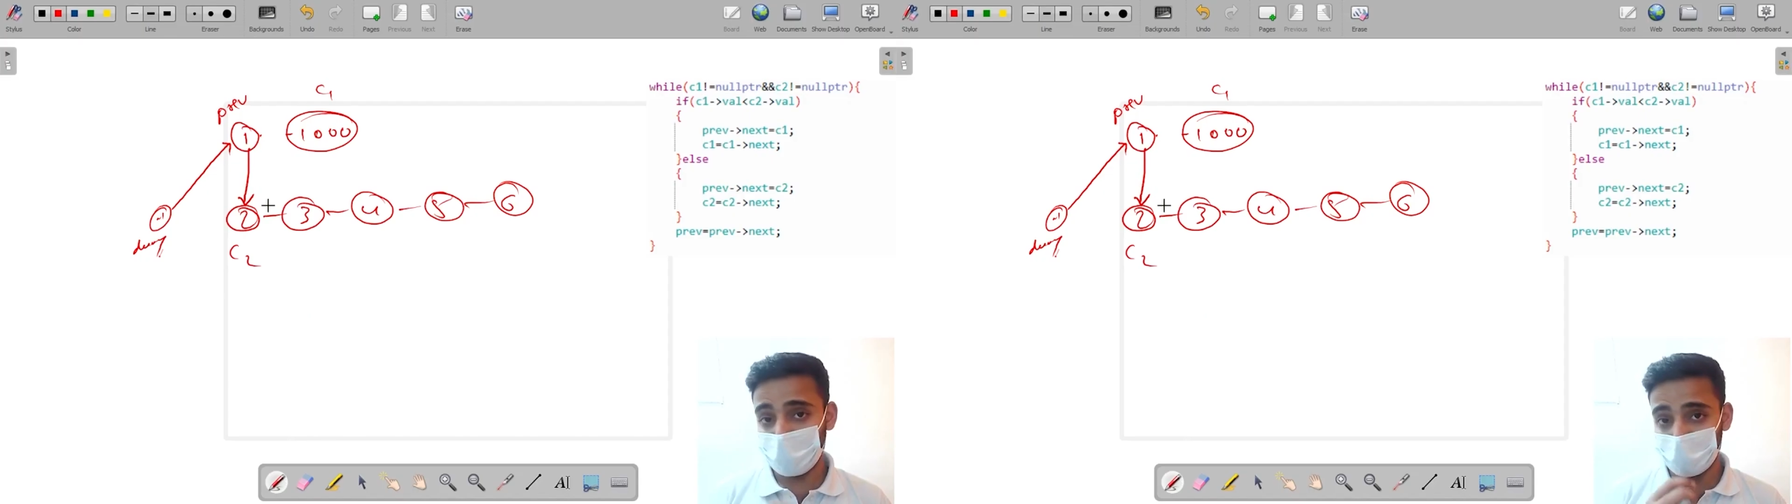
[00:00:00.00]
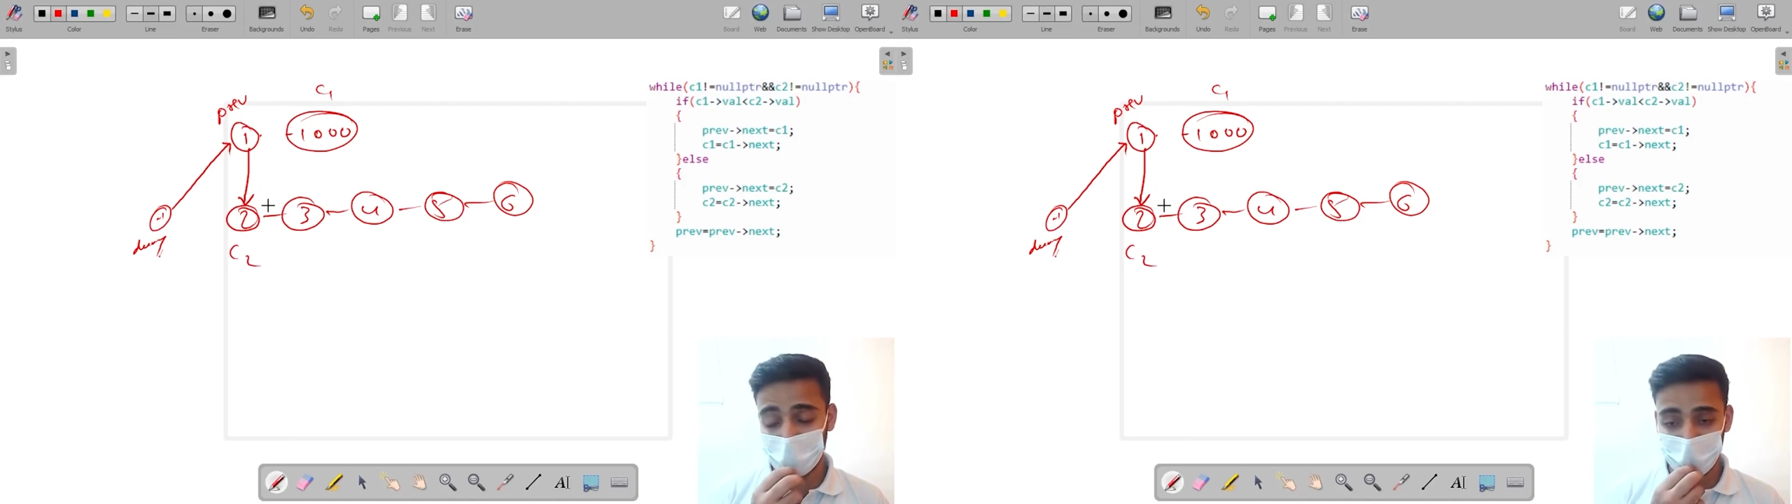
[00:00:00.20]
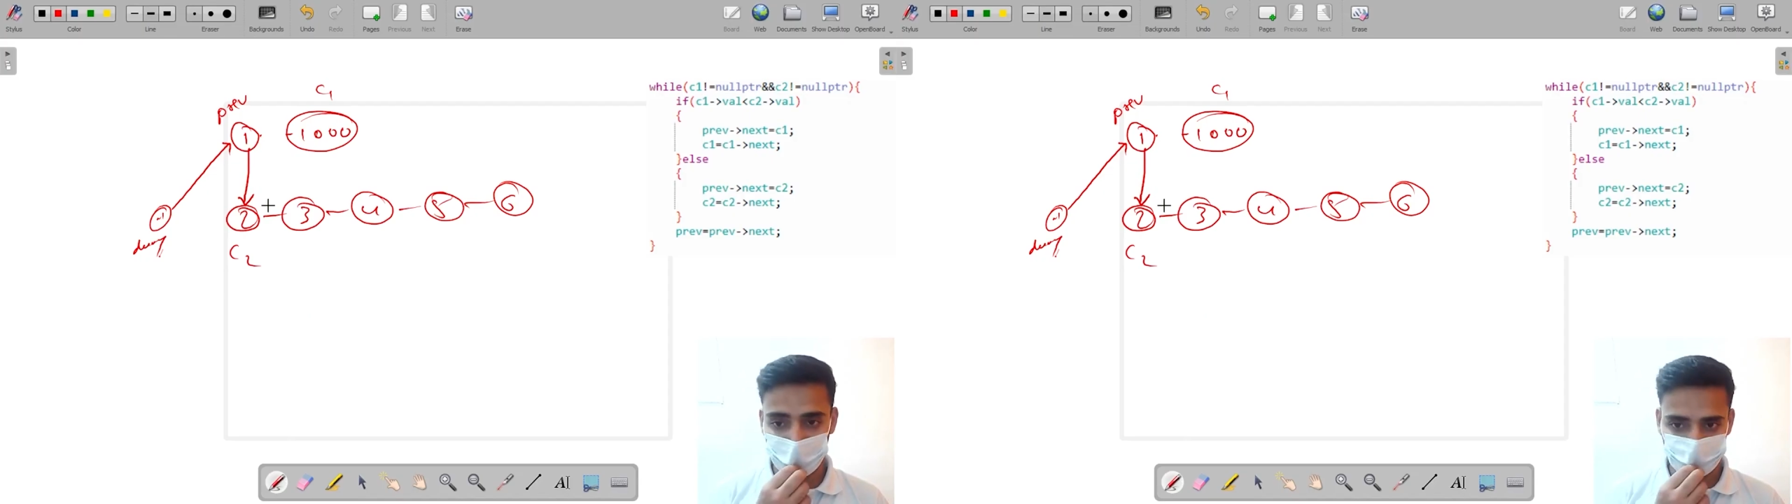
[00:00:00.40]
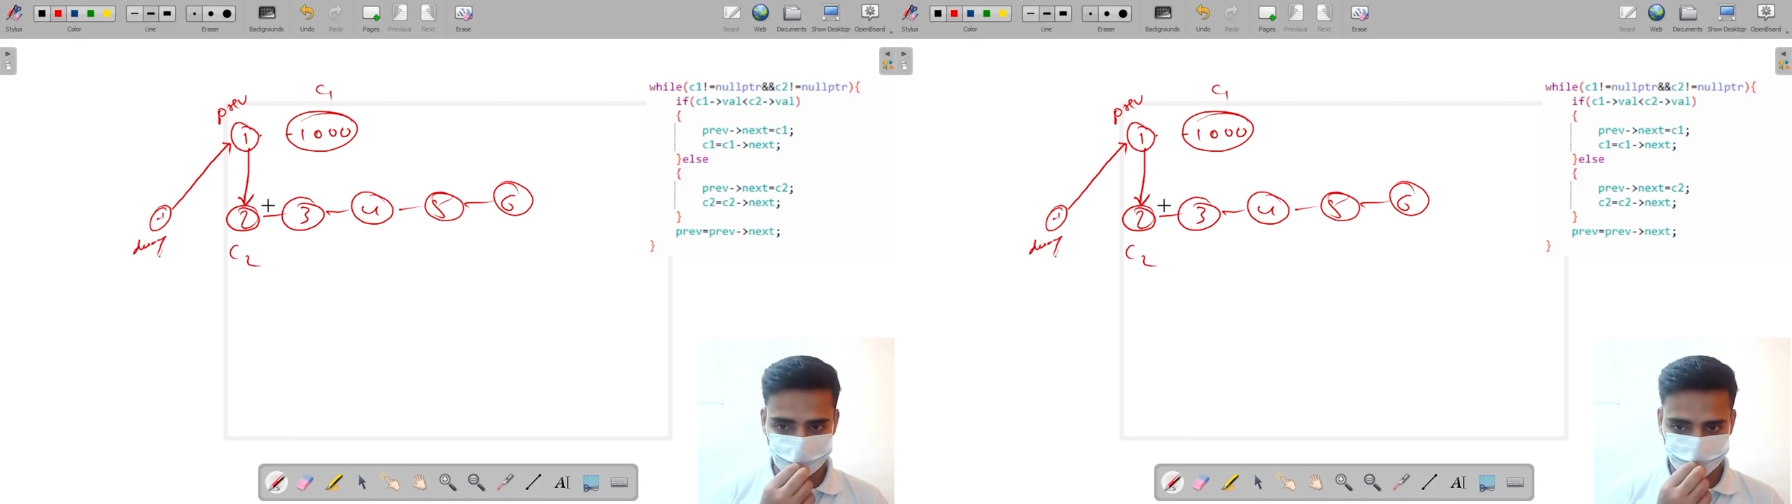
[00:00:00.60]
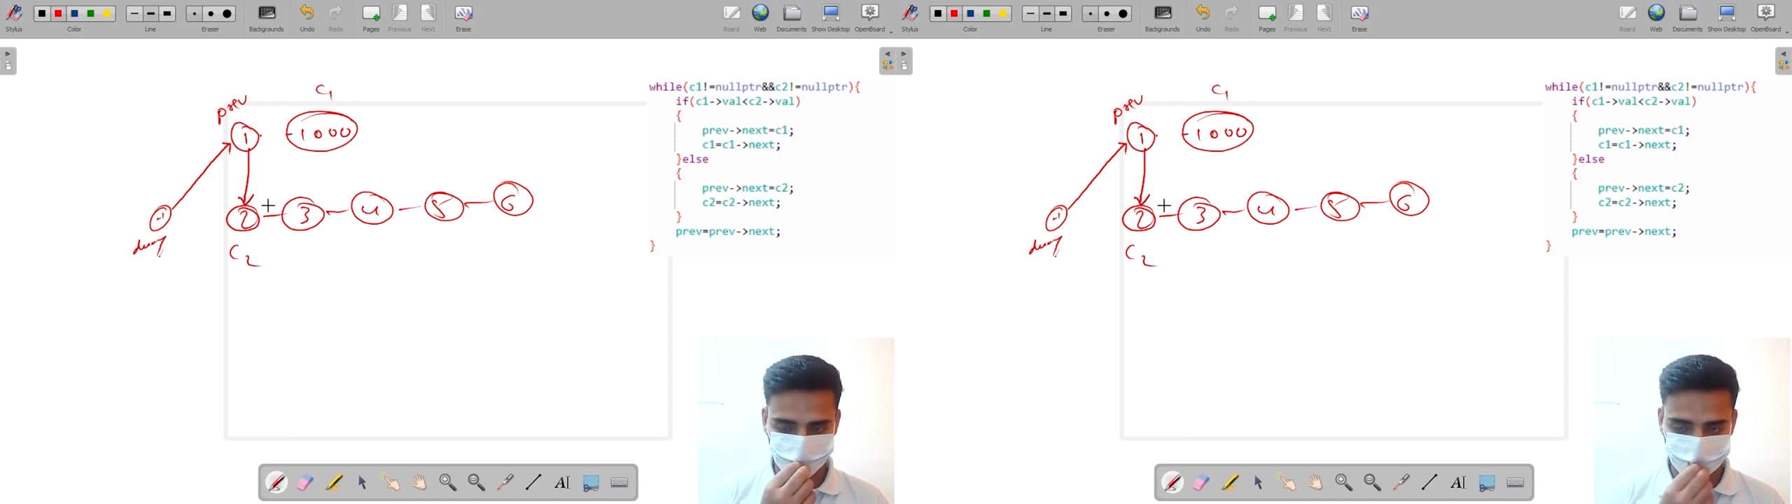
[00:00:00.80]
made.
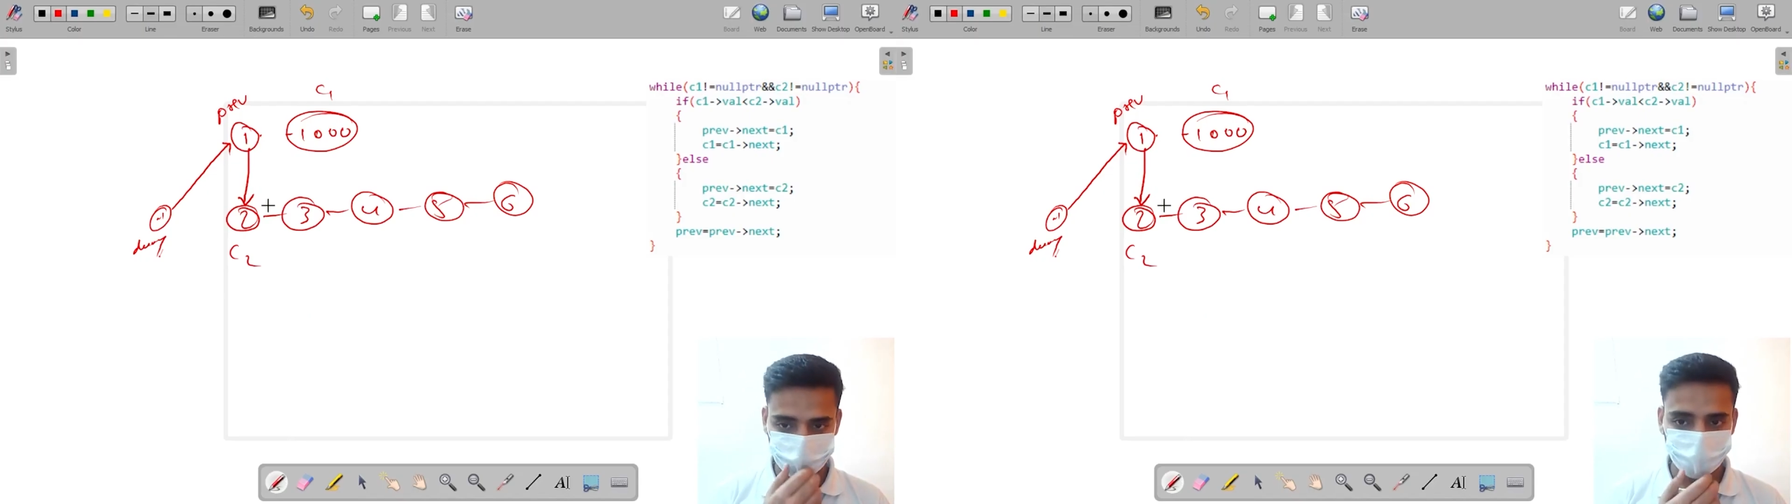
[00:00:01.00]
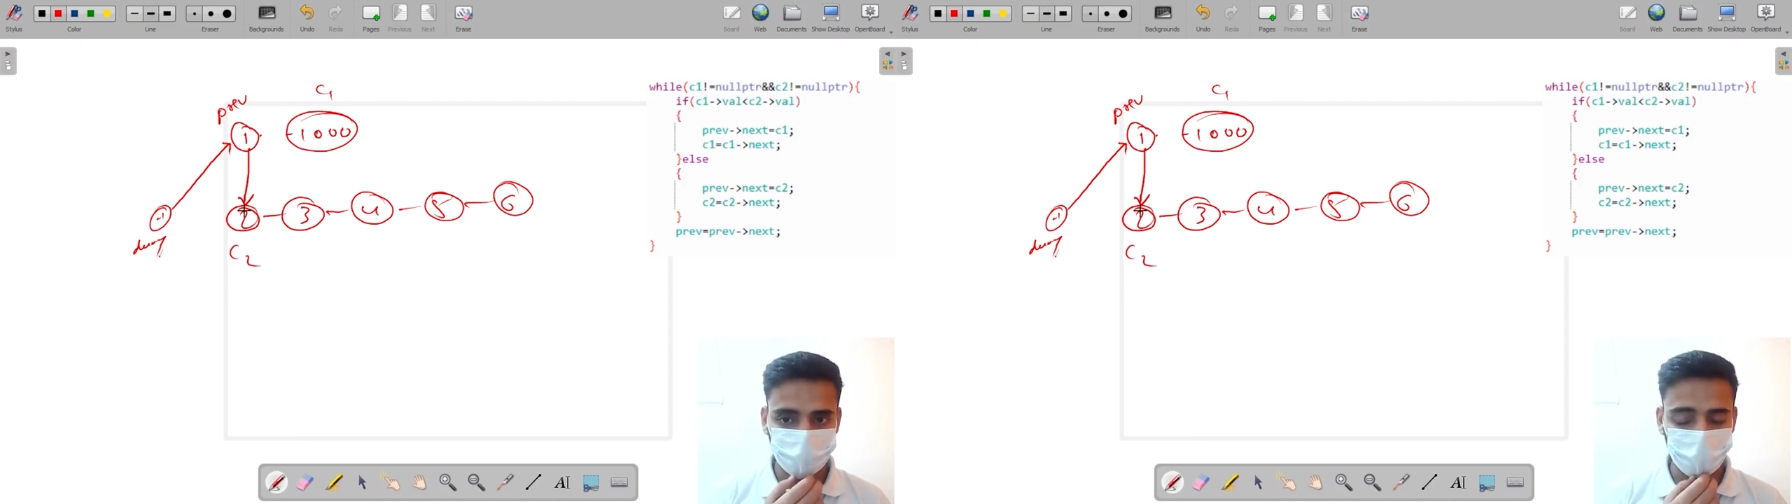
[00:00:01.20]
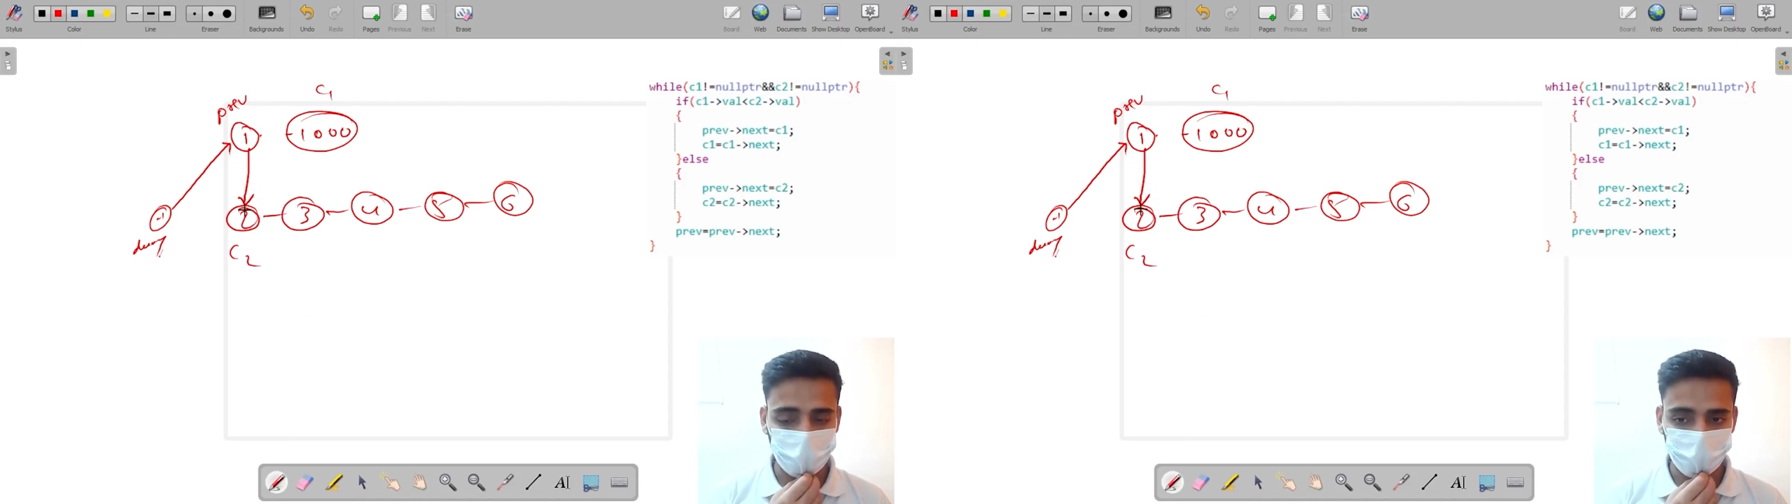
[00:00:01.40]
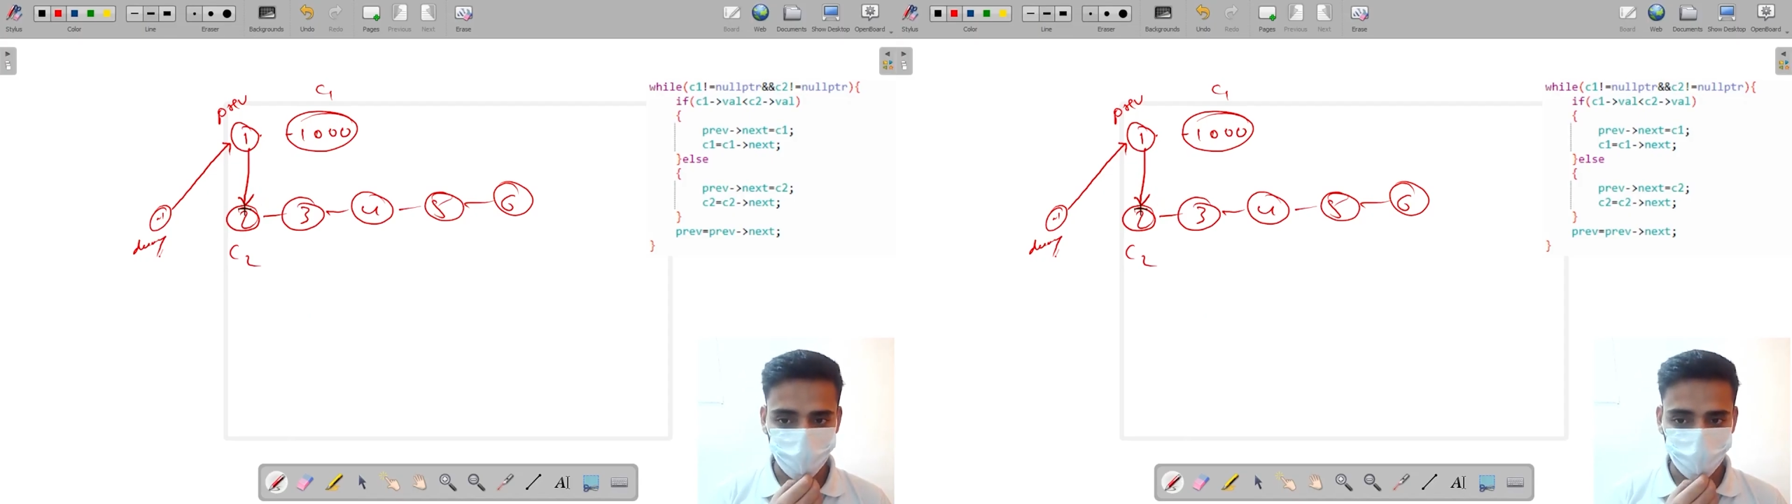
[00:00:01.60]
Okay,